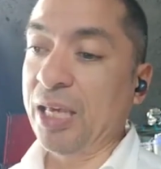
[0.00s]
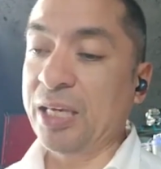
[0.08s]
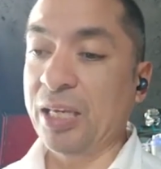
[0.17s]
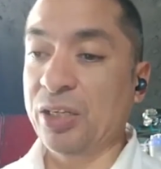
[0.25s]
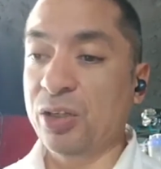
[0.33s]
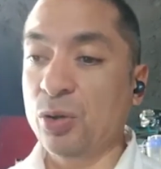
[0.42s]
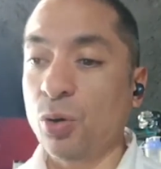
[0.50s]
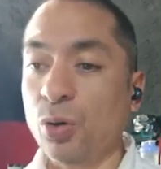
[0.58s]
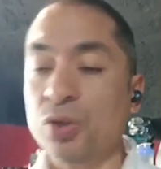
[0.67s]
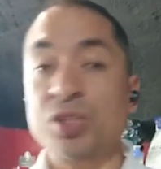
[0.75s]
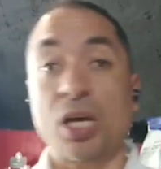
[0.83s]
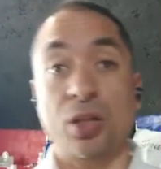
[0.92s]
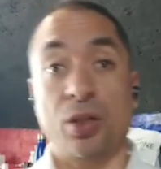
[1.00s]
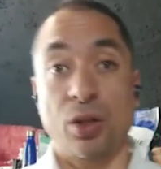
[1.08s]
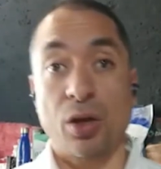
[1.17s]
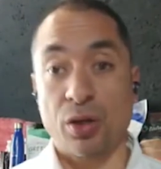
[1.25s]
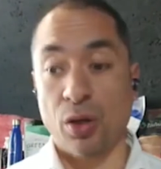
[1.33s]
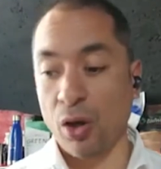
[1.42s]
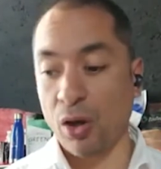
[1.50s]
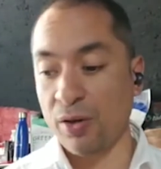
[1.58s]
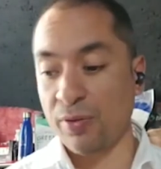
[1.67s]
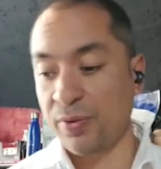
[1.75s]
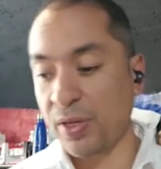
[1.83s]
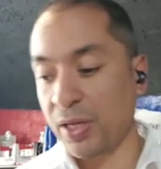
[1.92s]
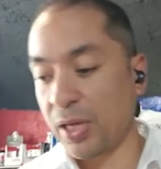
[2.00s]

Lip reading: can cause a lot of